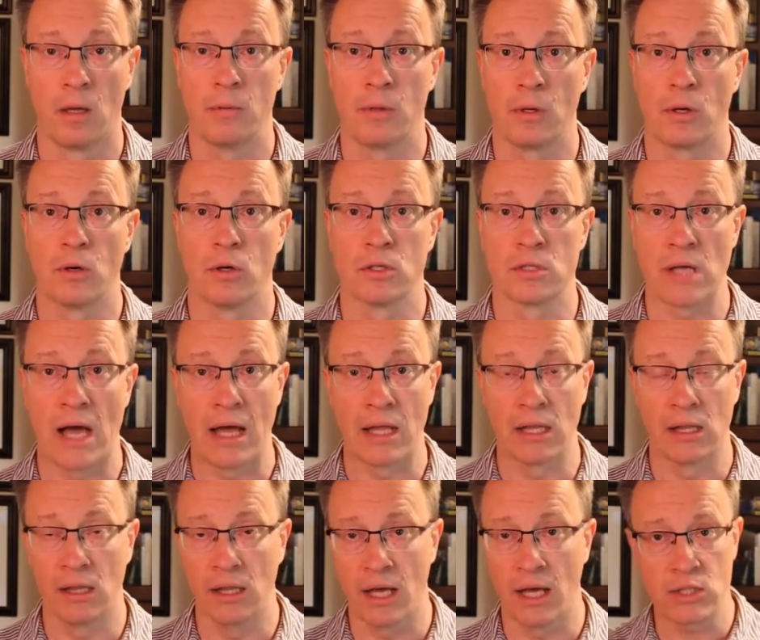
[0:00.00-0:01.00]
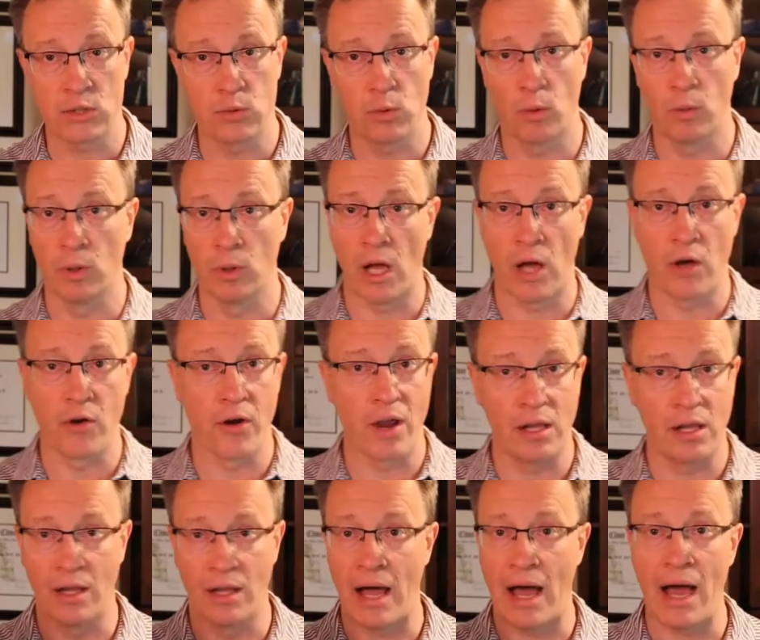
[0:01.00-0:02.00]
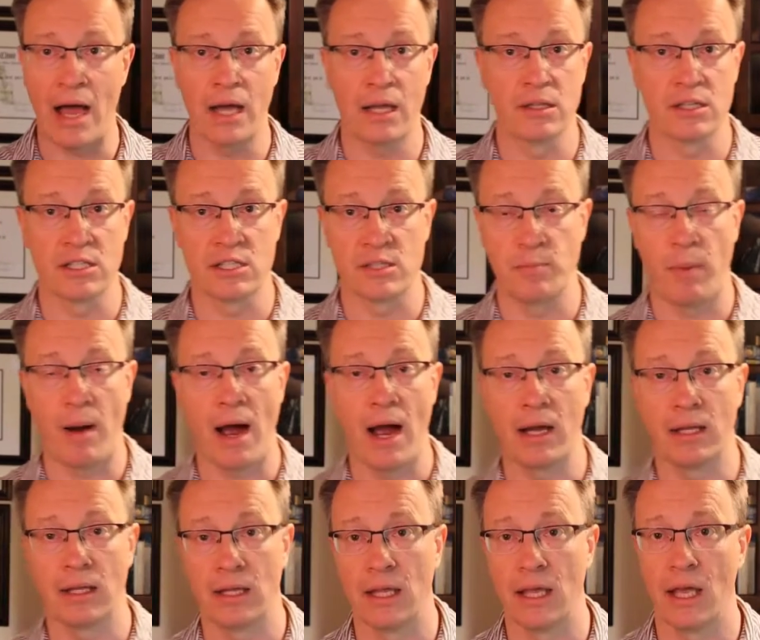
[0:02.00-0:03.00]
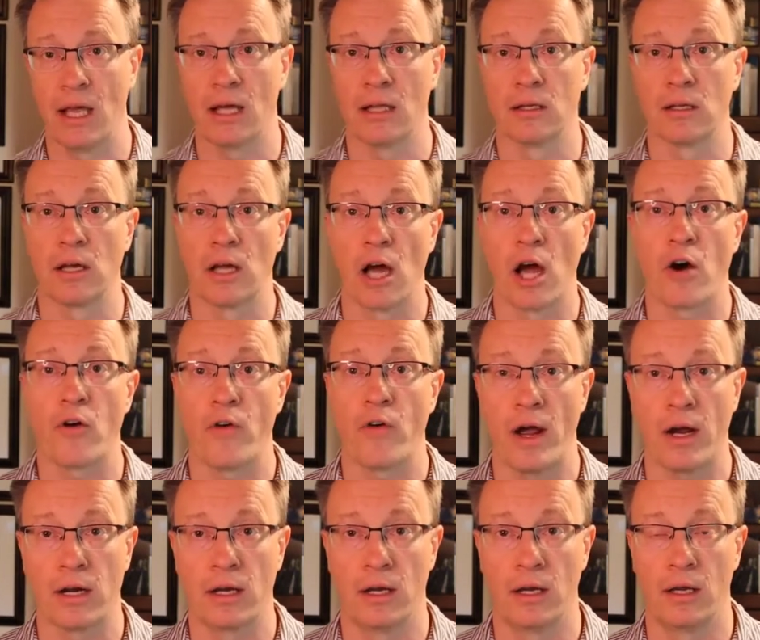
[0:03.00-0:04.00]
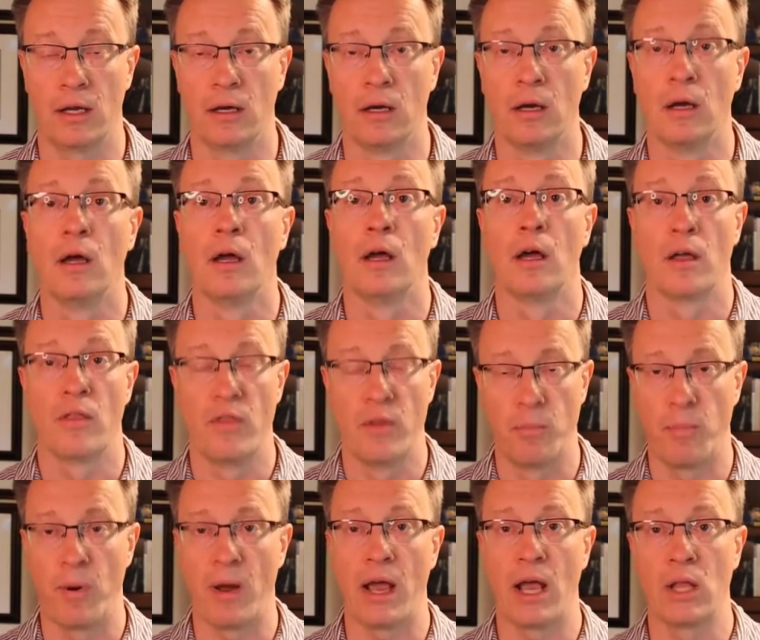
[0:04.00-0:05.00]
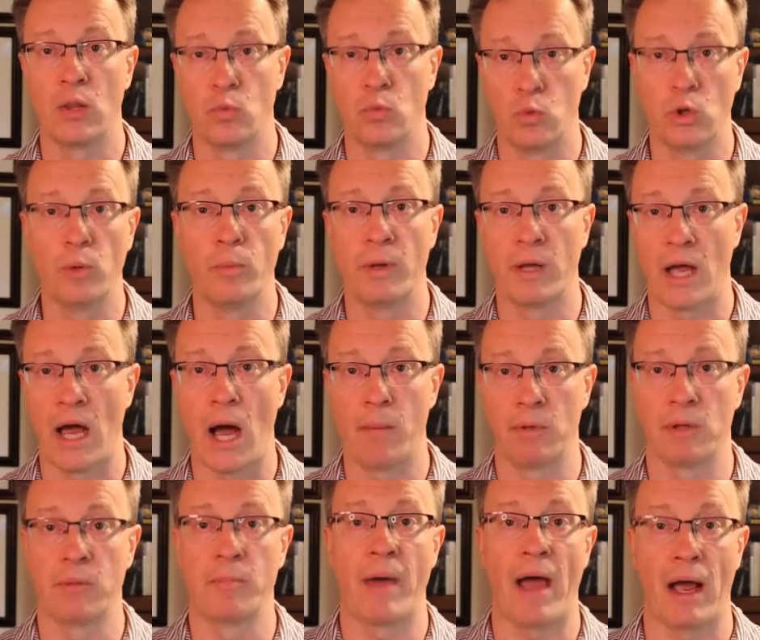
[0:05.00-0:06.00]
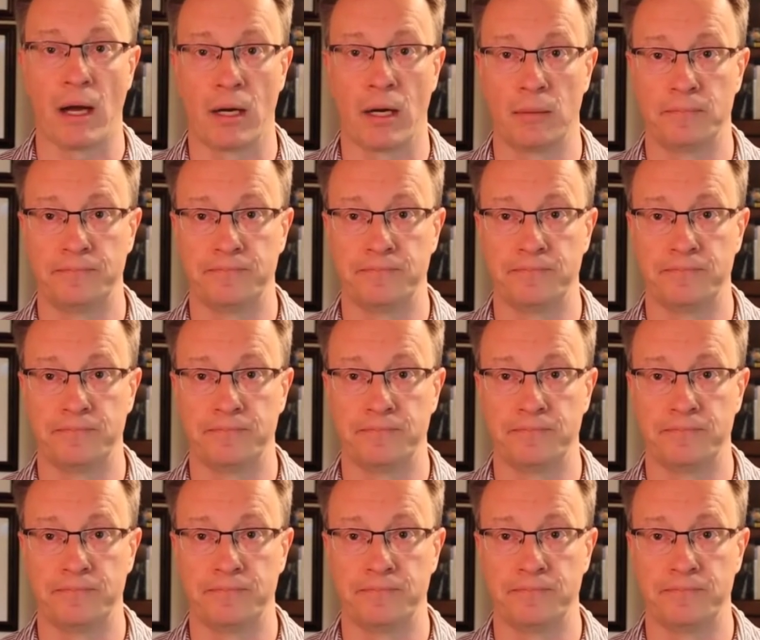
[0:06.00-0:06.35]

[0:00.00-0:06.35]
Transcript: Because unless we will realign the spine again correctly, the pain will be coming back.